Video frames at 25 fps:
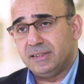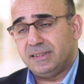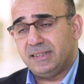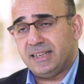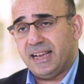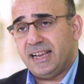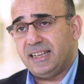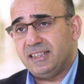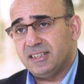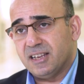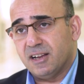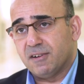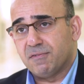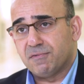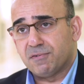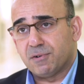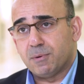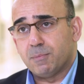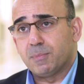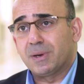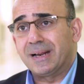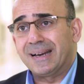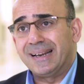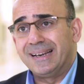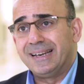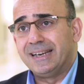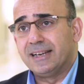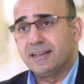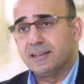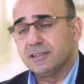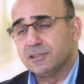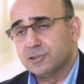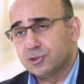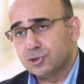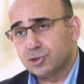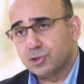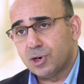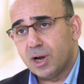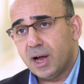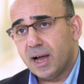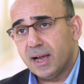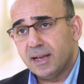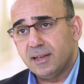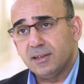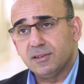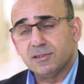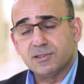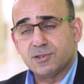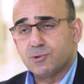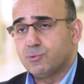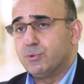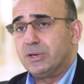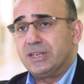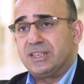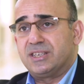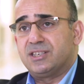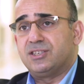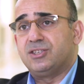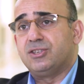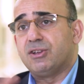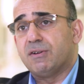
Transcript: data from clinical trials with